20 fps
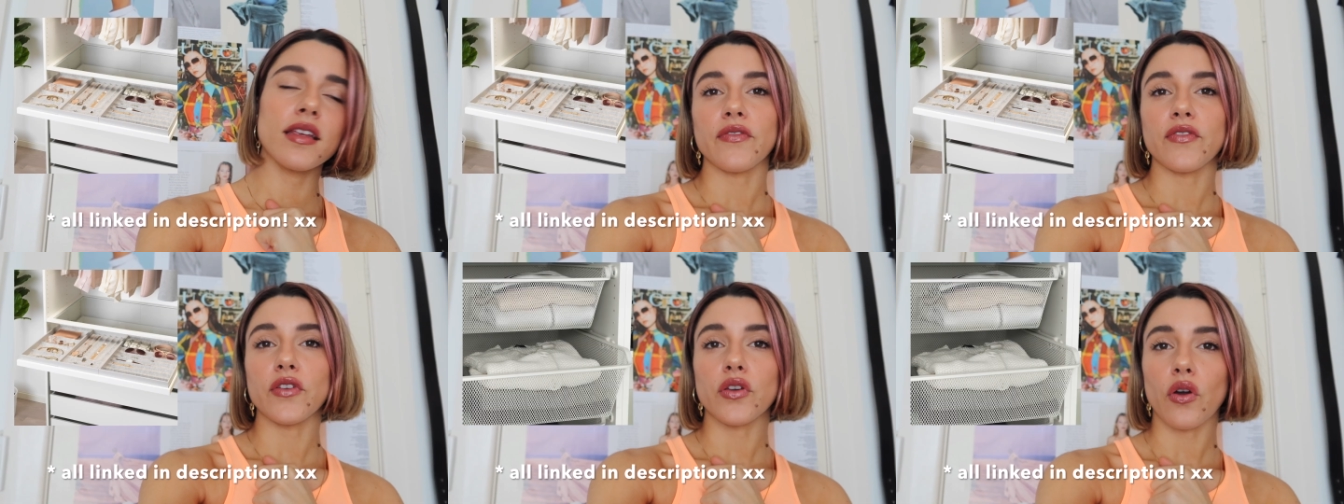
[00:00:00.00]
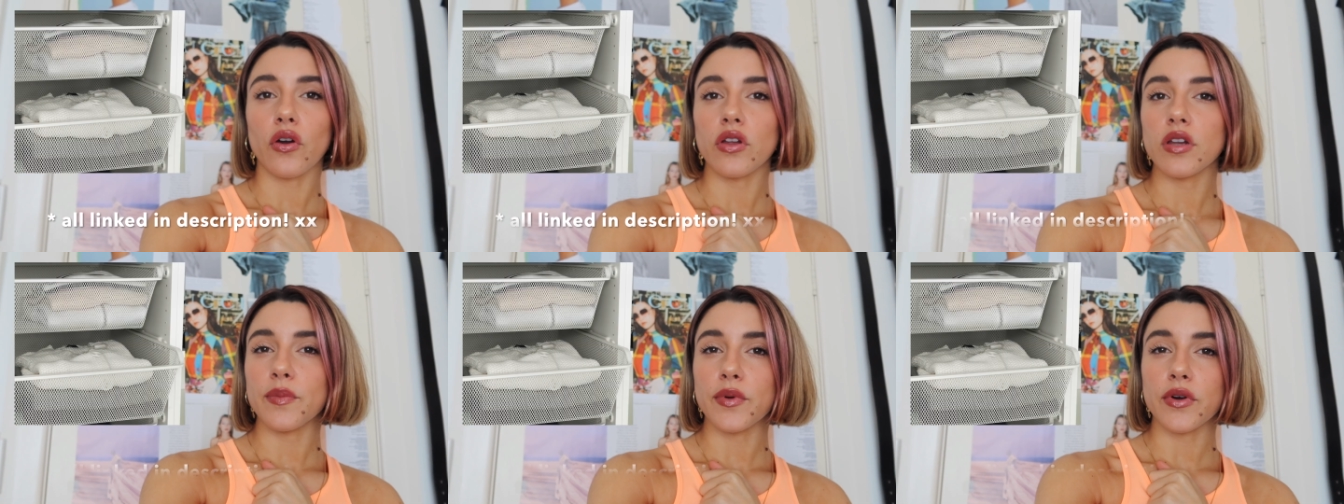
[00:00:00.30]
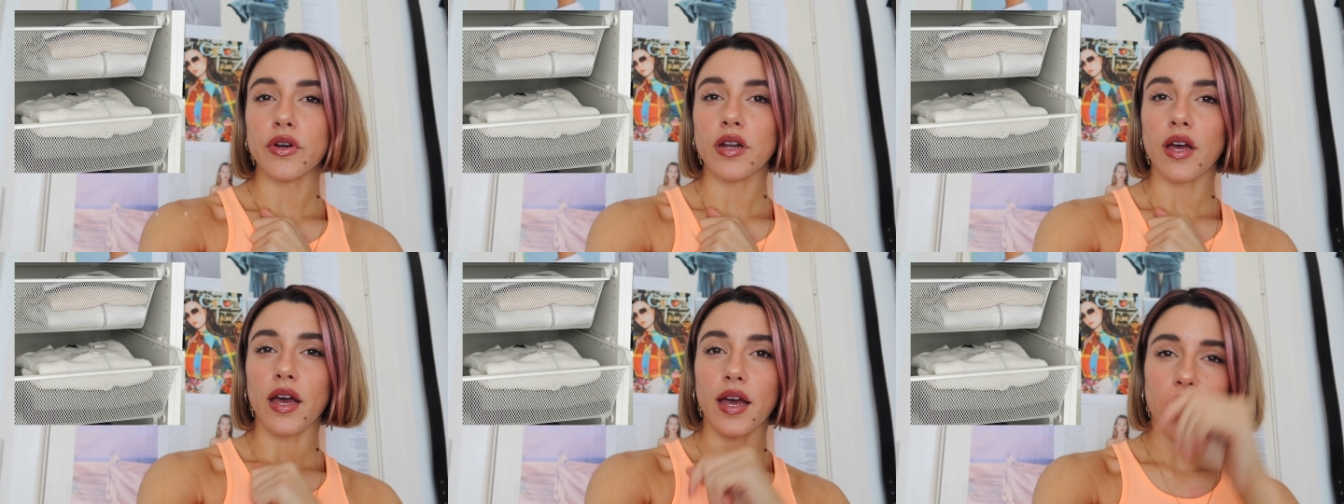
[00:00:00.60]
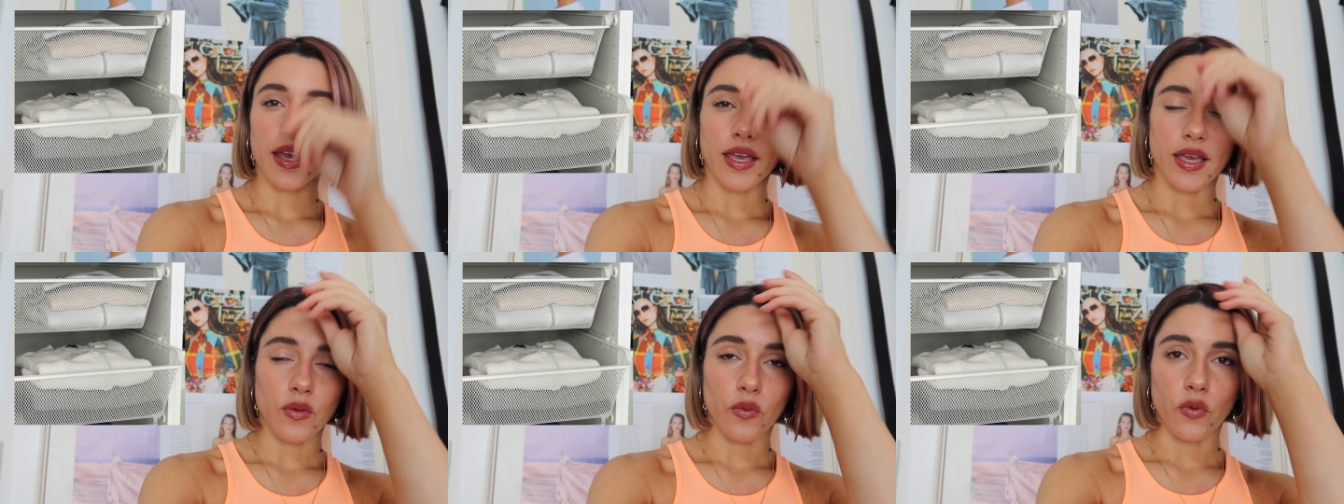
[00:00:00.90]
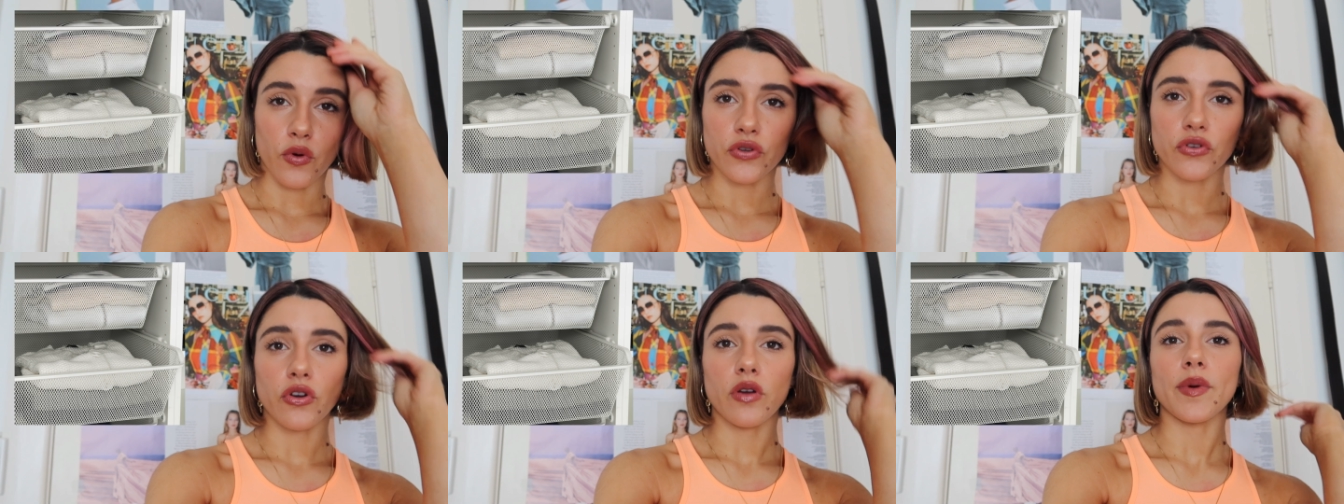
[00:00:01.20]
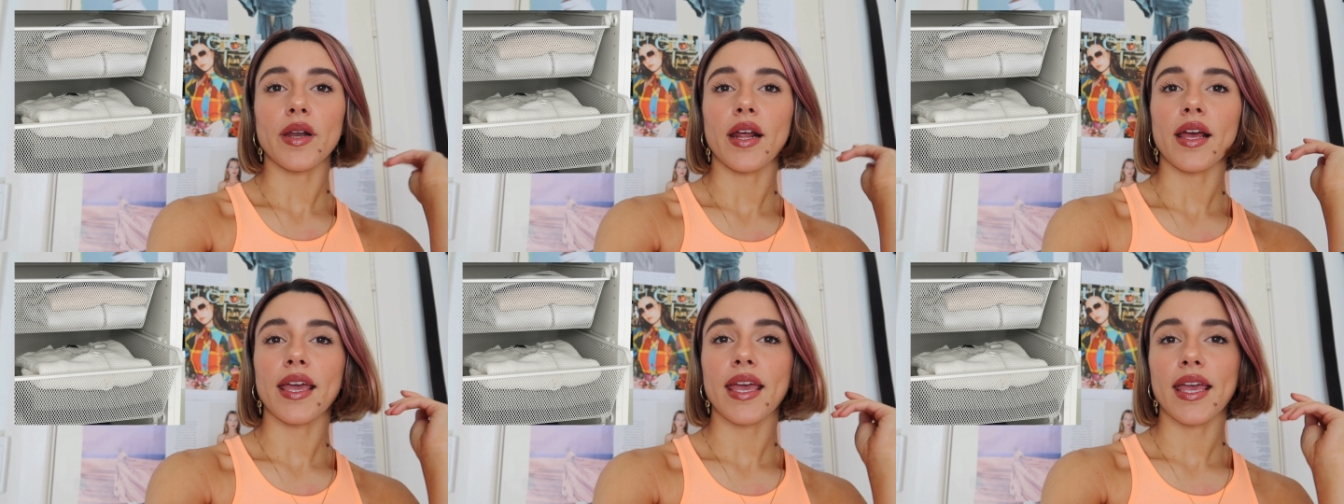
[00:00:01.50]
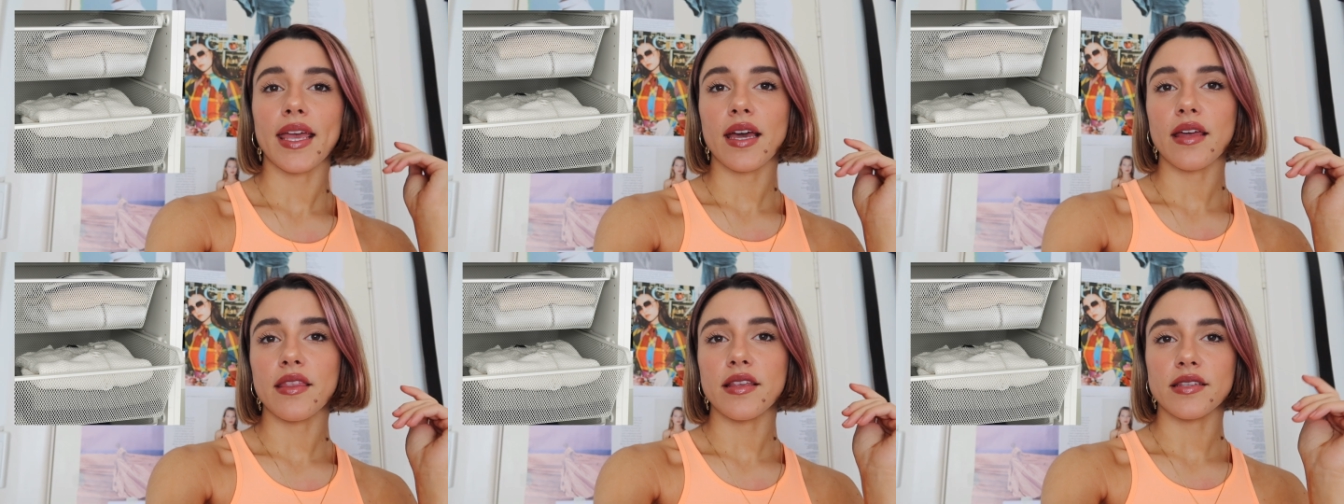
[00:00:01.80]
If you go to build a wardrobe at
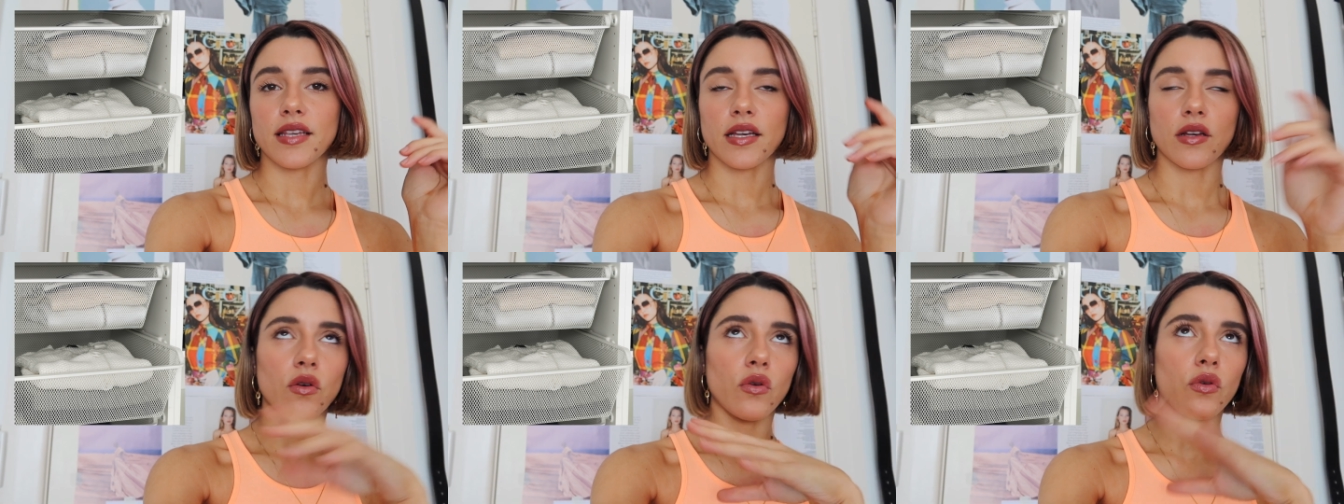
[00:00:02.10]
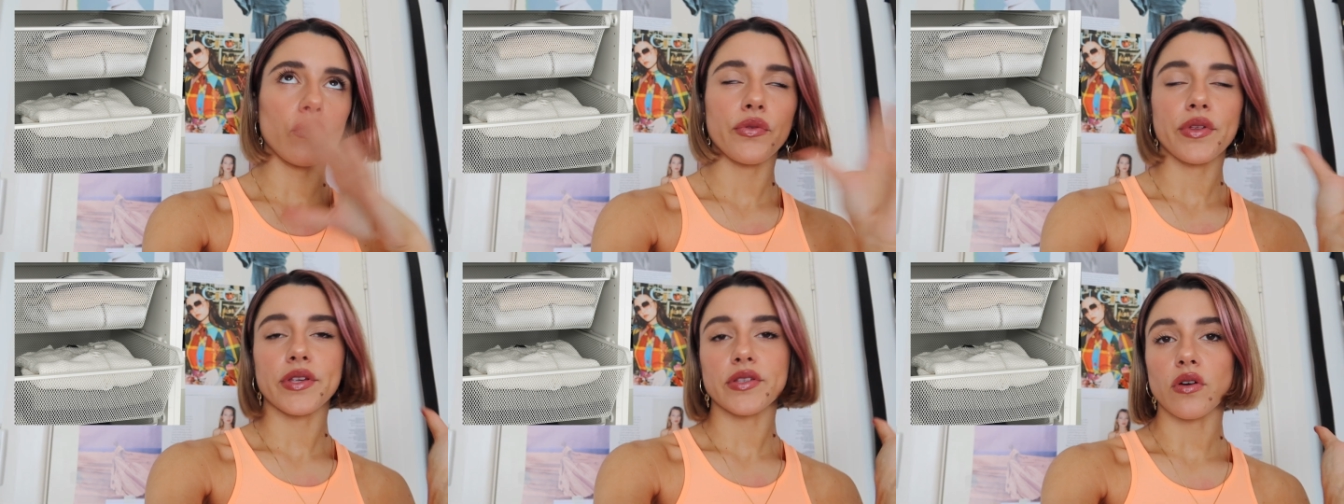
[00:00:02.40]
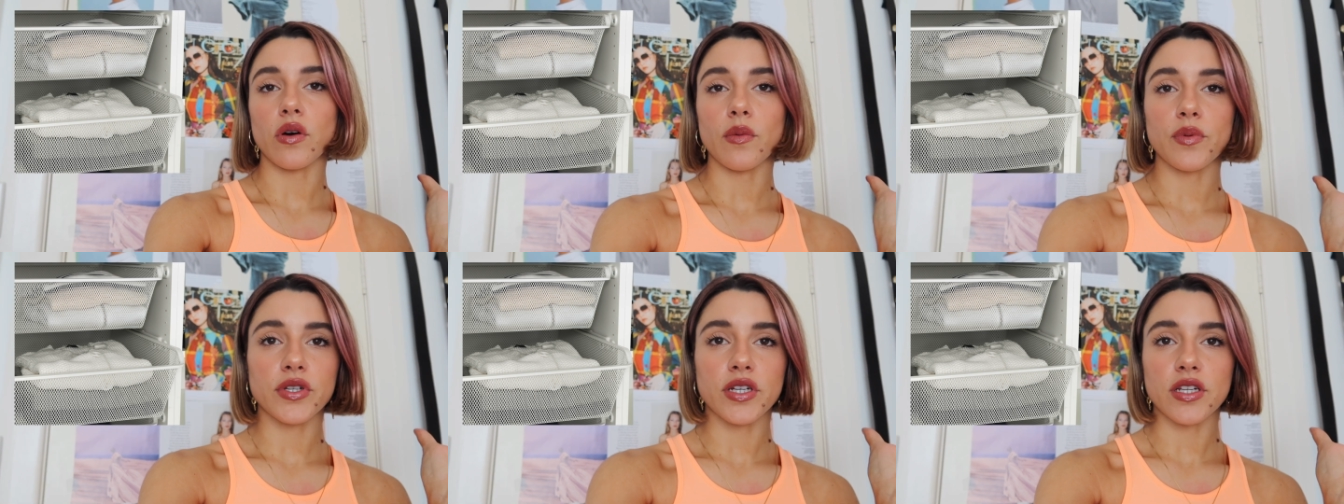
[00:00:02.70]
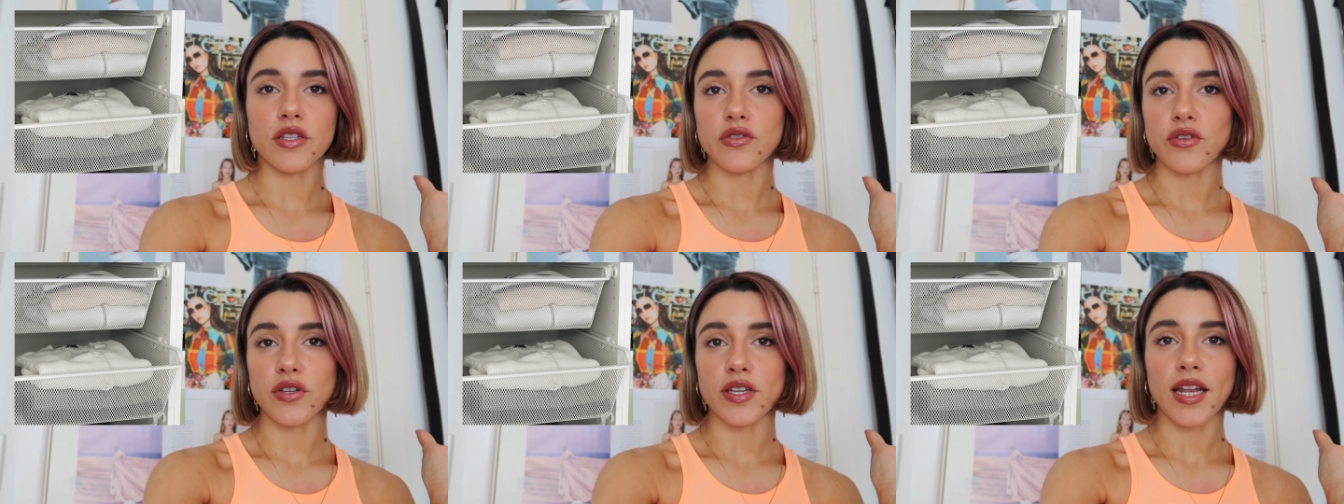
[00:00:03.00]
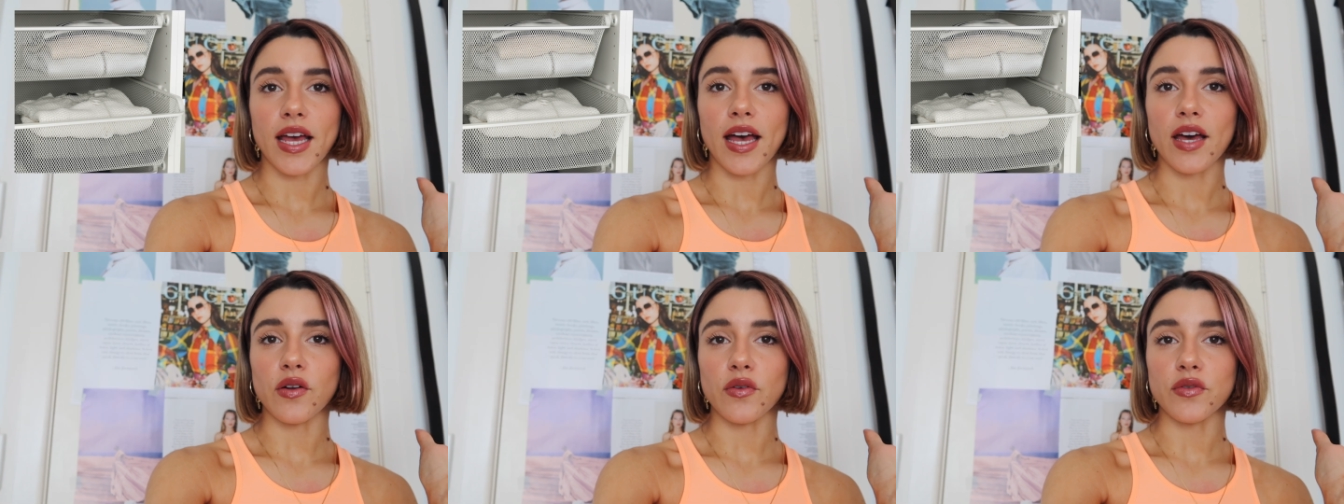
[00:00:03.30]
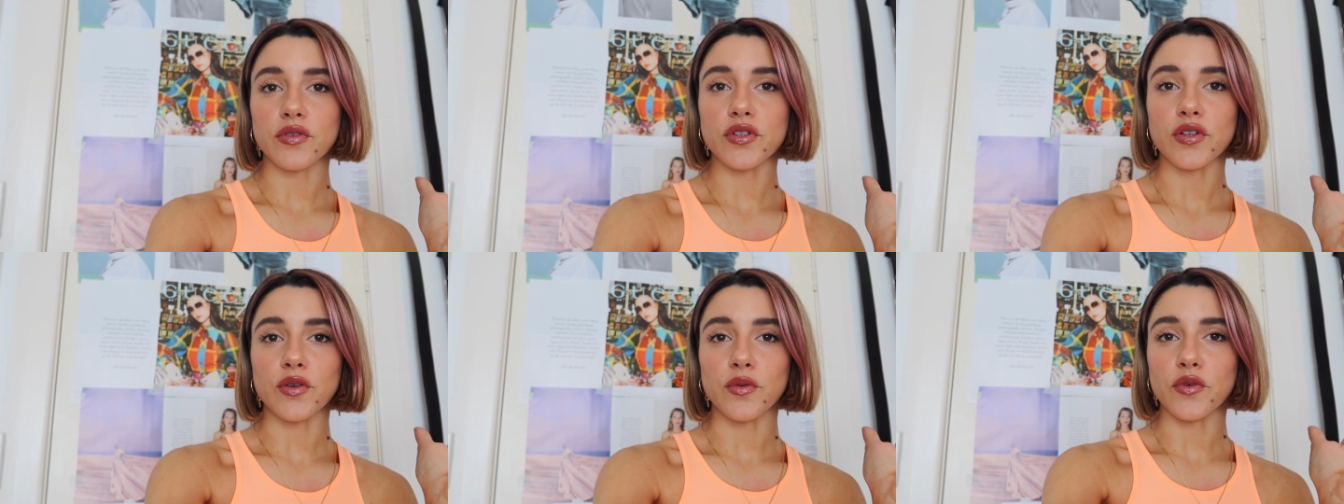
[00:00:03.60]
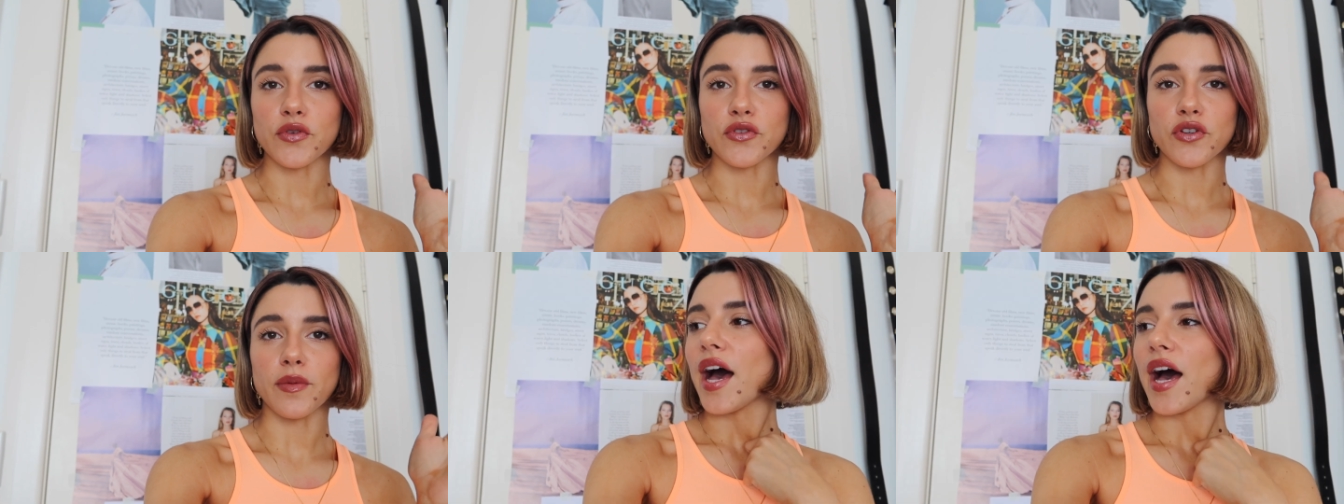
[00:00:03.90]
IKEA, there's like all these options you can add on to your
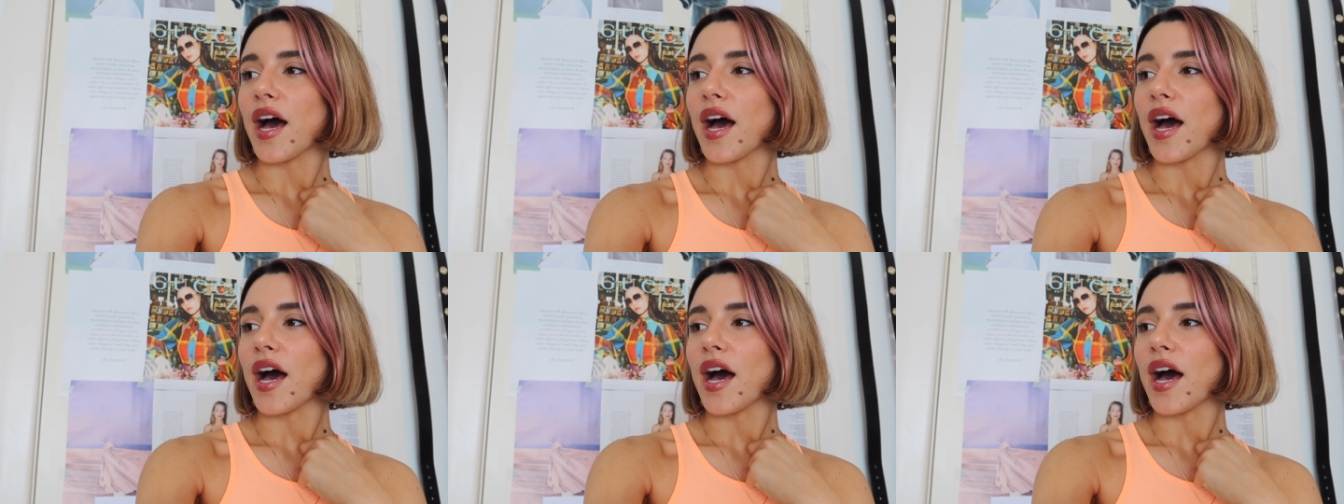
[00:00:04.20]
wardrobe.